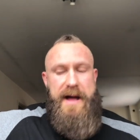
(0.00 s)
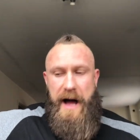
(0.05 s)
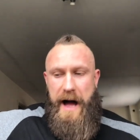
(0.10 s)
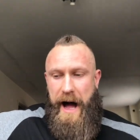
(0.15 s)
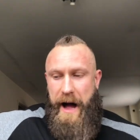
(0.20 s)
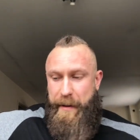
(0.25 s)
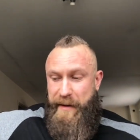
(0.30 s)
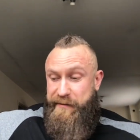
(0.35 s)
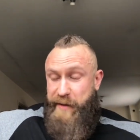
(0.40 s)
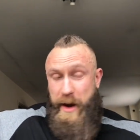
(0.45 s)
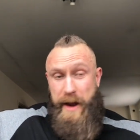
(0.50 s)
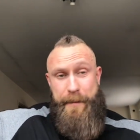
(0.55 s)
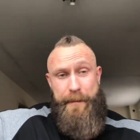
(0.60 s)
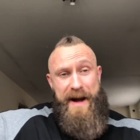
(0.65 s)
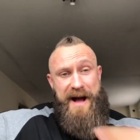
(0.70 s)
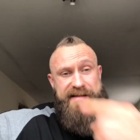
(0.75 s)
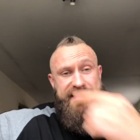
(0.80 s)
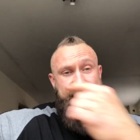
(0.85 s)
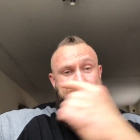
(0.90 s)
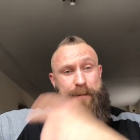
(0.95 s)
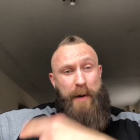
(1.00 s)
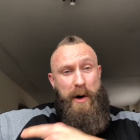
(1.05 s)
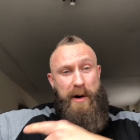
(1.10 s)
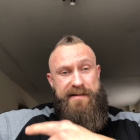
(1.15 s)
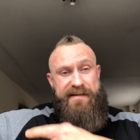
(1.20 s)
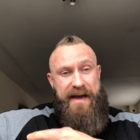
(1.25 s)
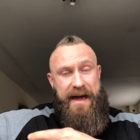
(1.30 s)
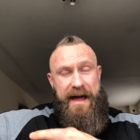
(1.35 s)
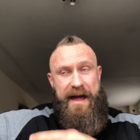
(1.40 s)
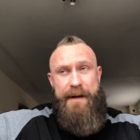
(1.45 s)
Uh, I've got a massive
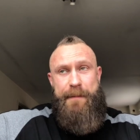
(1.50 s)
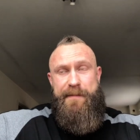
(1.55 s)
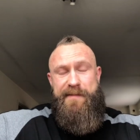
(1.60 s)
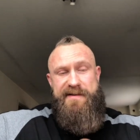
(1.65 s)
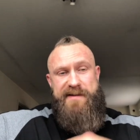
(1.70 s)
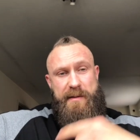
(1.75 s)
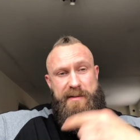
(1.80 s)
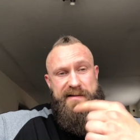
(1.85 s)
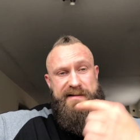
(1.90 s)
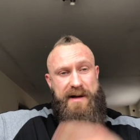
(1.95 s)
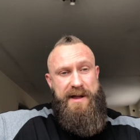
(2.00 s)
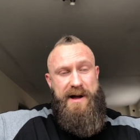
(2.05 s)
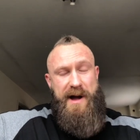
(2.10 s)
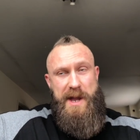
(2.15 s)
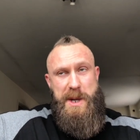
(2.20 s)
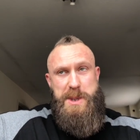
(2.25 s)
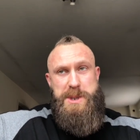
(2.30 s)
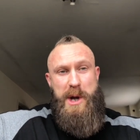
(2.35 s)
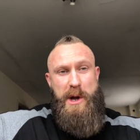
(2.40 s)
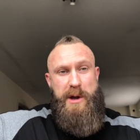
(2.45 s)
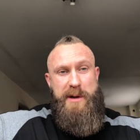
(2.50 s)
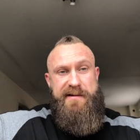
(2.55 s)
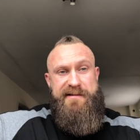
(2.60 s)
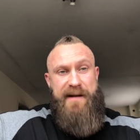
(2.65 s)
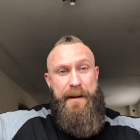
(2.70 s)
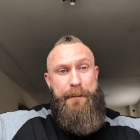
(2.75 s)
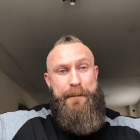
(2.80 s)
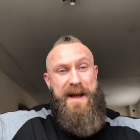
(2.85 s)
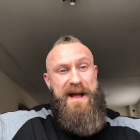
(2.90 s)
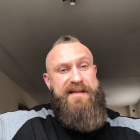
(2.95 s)
box here, so I'm just going to kind of show you
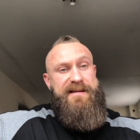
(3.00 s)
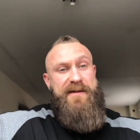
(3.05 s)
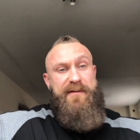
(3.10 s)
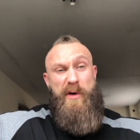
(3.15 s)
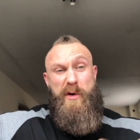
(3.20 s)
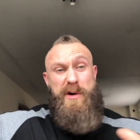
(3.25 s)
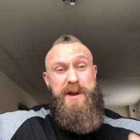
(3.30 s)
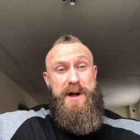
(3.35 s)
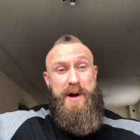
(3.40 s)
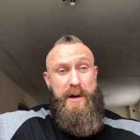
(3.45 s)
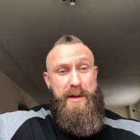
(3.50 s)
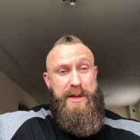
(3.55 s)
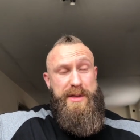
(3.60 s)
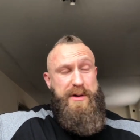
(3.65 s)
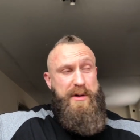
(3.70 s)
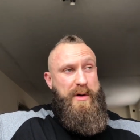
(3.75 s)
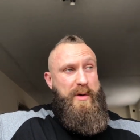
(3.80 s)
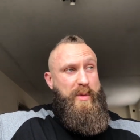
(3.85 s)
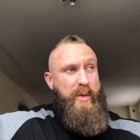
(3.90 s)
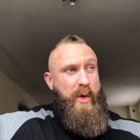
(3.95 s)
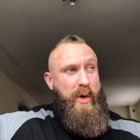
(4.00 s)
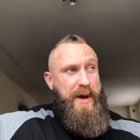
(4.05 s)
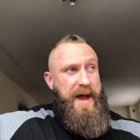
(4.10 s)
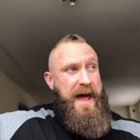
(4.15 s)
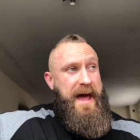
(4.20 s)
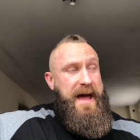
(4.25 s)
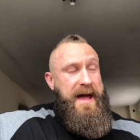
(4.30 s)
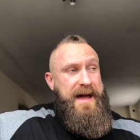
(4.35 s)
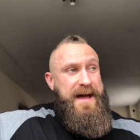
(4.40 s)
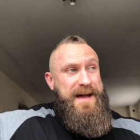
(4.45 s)
some bits. I've already gone through and worn
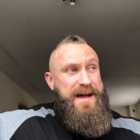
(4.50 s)
it.